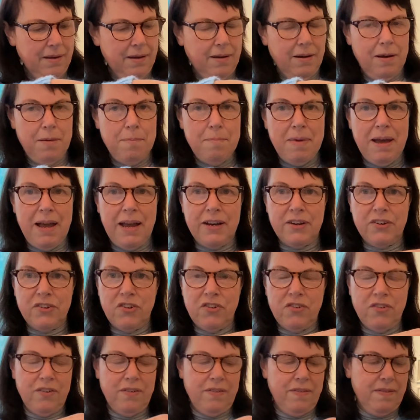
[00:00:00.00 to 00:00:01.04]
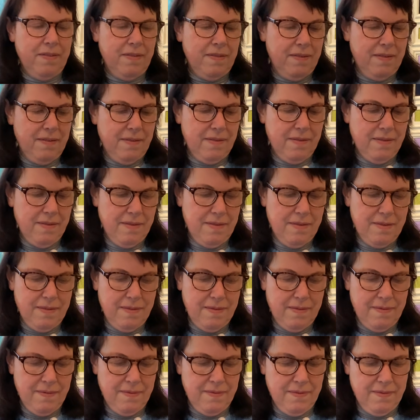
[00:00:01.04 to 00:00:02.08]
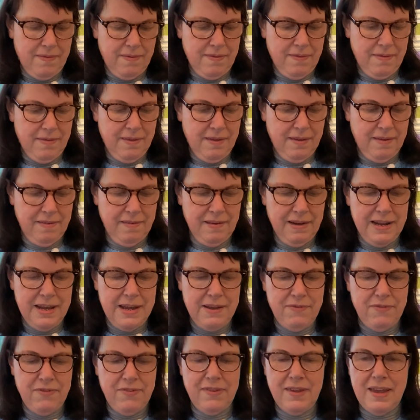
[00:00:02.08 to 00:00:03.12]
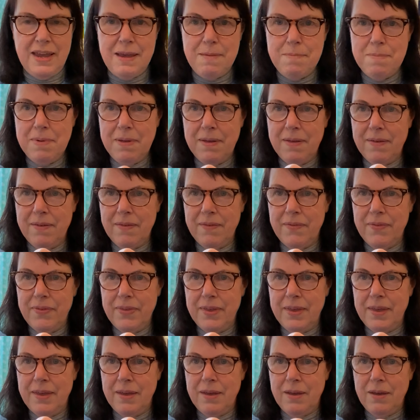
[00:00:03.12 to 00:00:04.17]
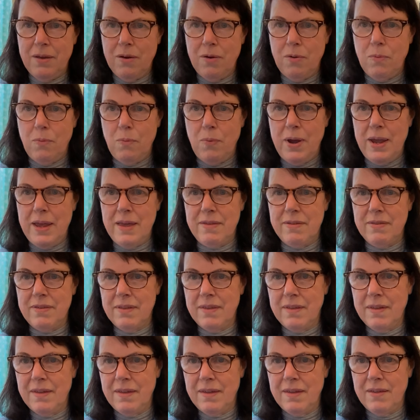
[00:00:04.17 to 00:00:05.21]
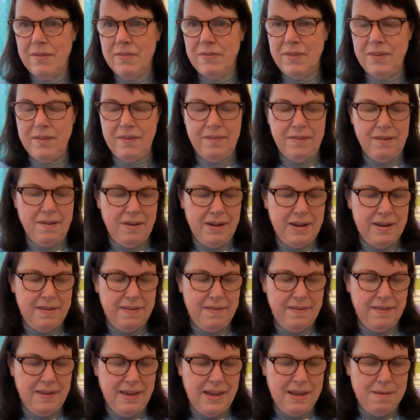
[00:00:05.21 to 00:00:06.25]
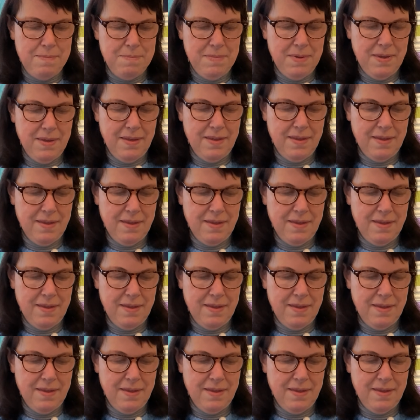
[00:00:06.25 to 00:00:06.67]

I match the sleeve seam with the side seam